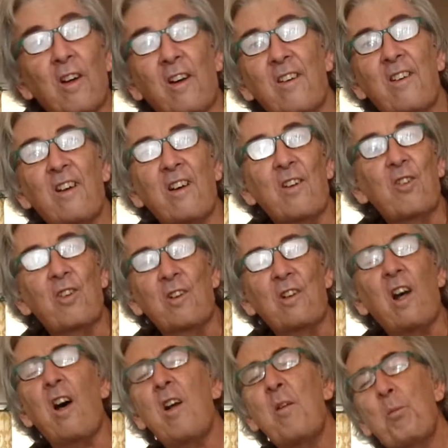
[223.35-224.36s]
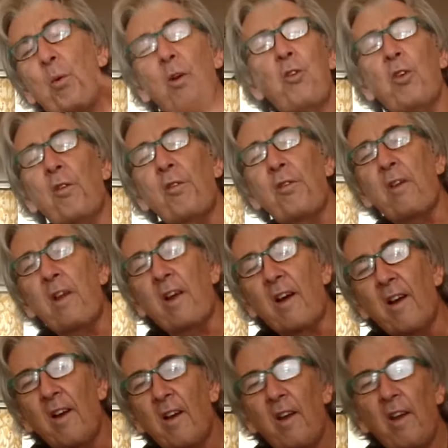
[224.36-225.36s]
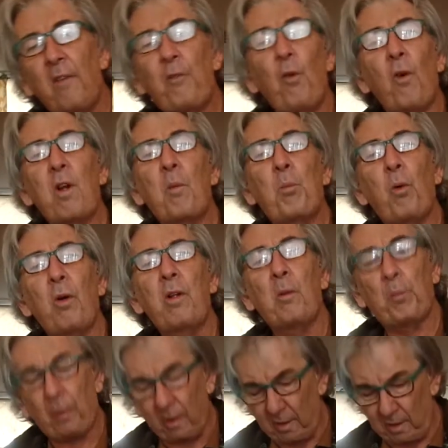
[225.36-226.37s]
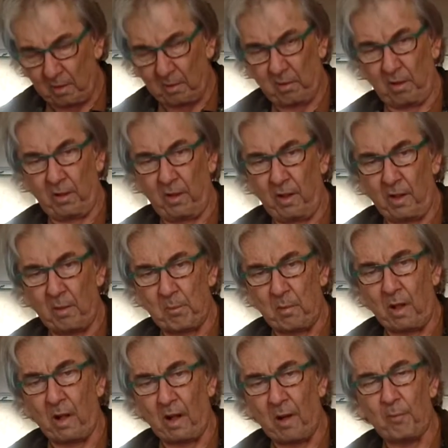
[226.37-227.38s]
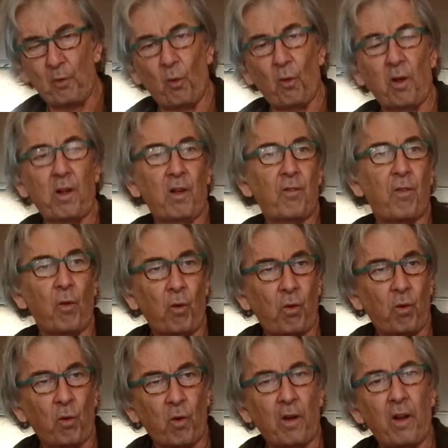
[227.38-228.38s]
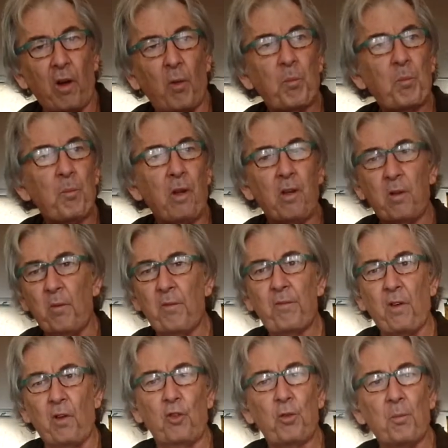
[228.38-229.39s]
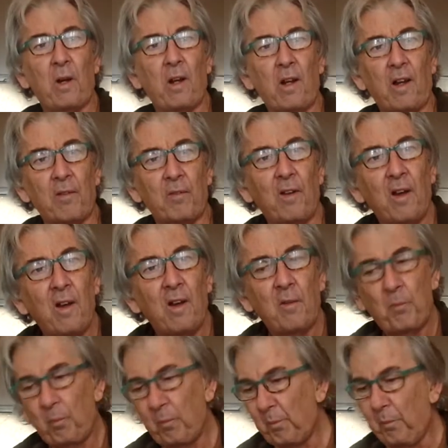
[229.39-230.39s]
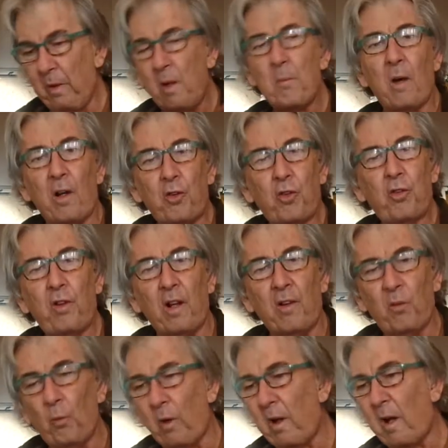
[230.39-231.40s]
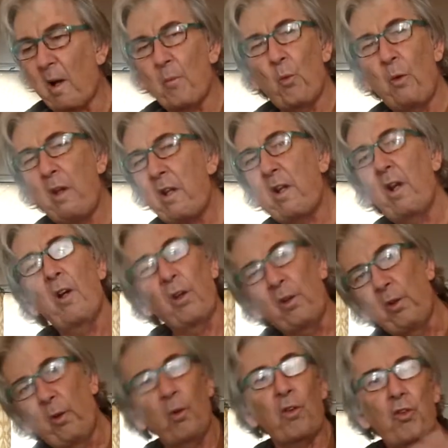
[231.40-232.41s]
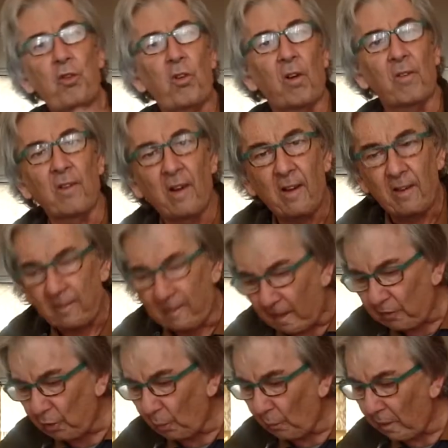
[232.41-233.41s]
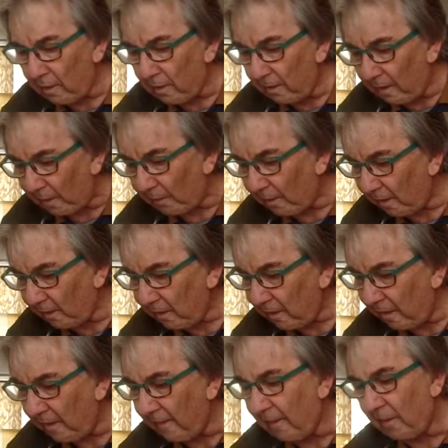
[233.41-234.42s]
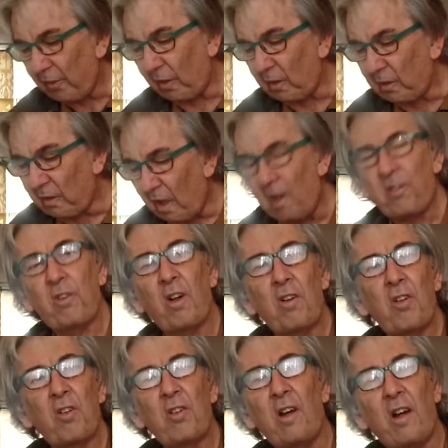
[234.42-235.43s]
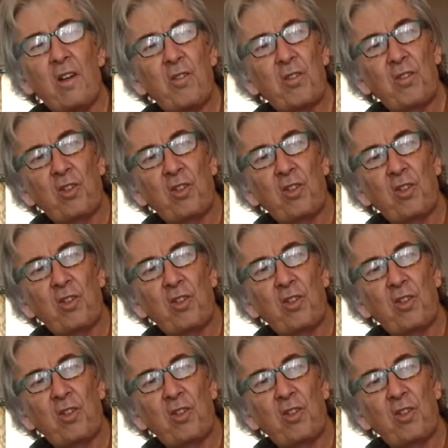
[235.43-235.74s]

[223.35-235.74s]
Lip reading: Okay, so don't point your finger. If you want to point a finger, hear me. I'm the one at fault. Lord, help me to fix my life. Be my strength. When I'm weak, you are strong. That's the way to go. Okay? So don't criticize.